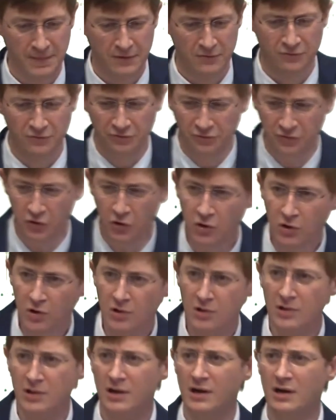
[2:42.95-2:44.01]

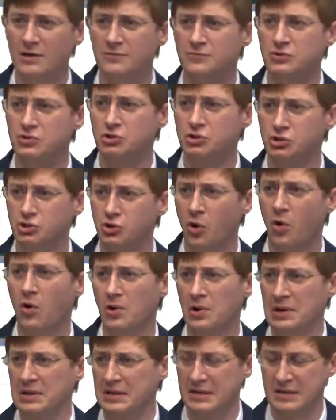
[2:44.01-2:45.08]
full of
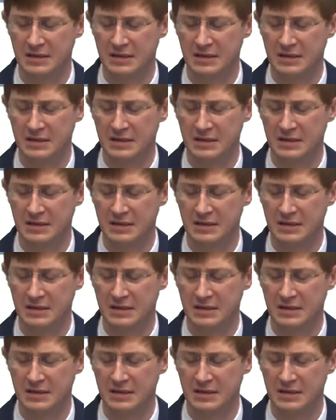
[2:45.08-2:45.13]
joy